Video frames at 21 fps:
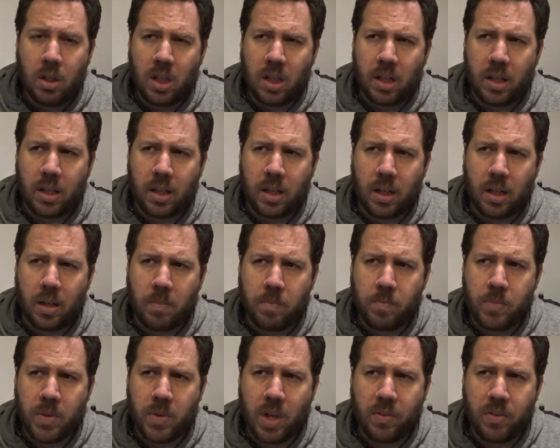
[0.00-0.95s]

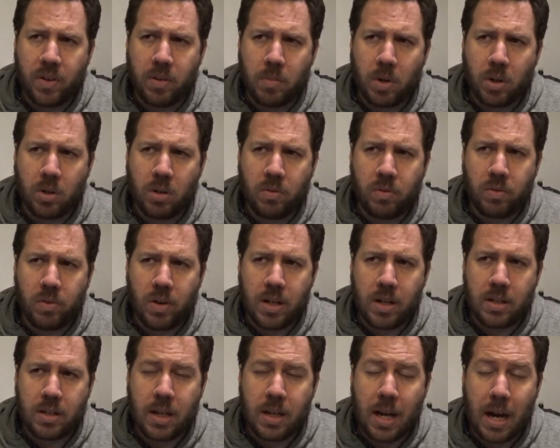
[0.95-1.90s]
I think my good
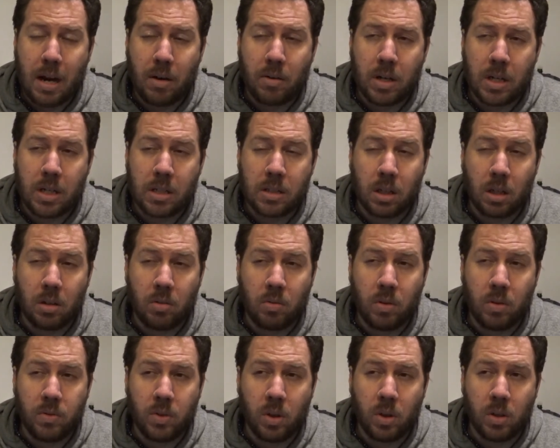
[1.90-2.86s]
friend Harry has done a
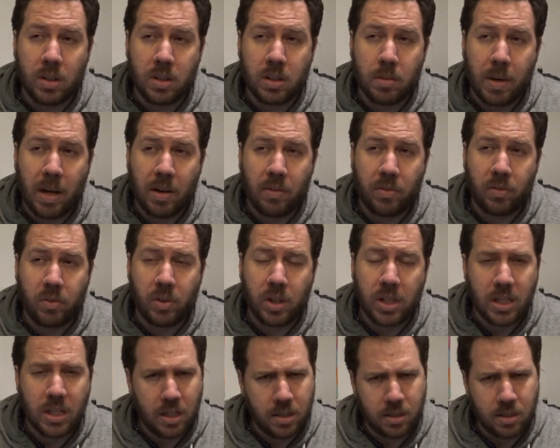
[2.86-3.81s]
review of this about 3
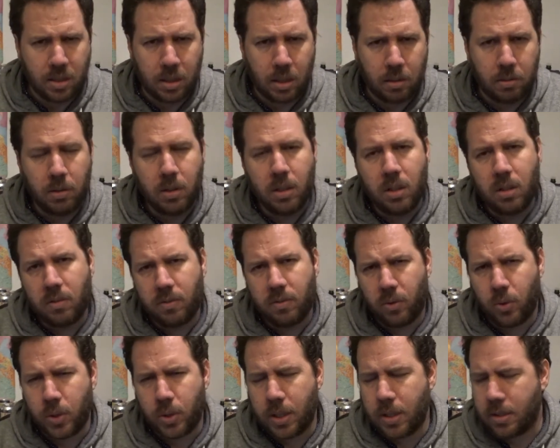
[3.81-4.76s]
years ago,
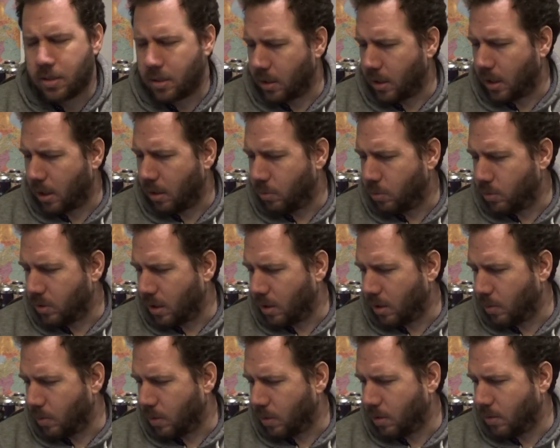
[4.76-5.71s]
4 years ago.
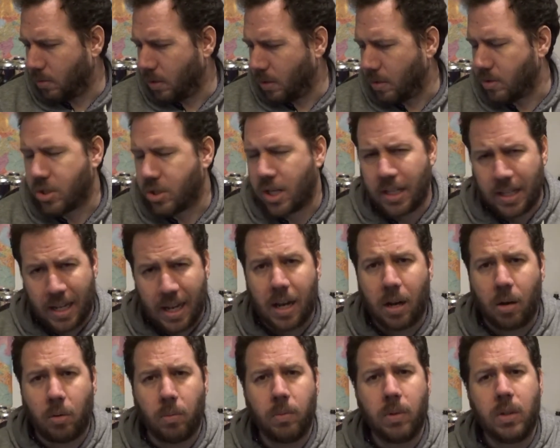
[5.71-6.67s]
So go and check that
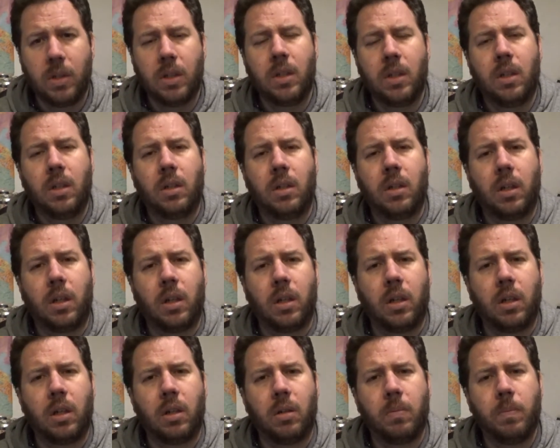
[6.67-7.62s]
out.
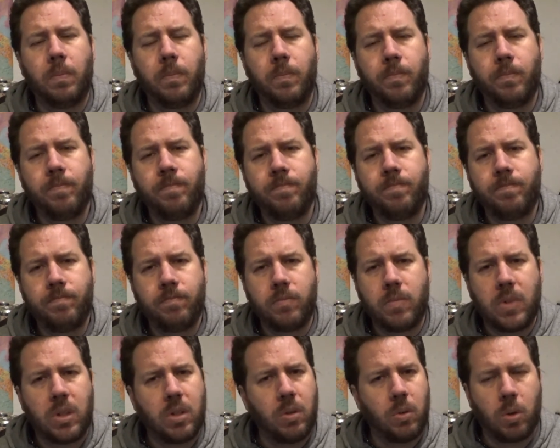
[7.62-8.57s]

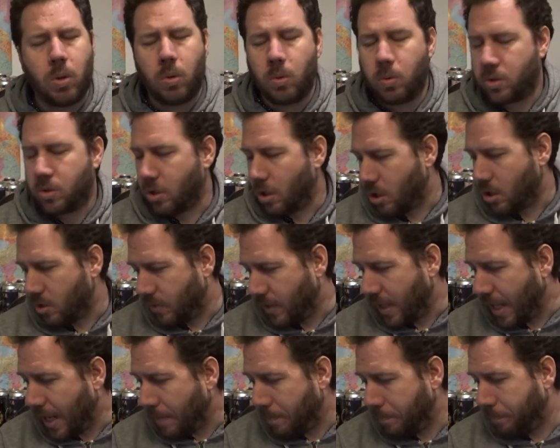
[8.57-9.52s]
Do a Google search for
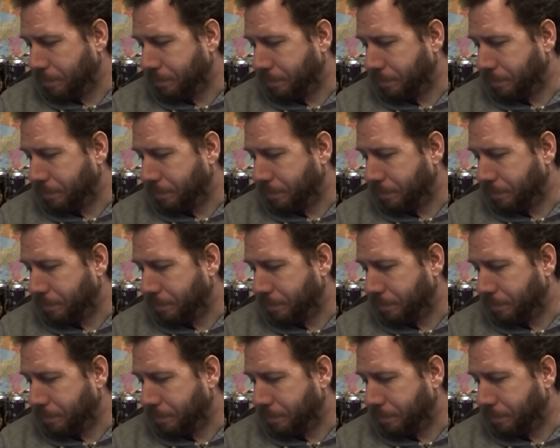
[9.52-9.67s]
that.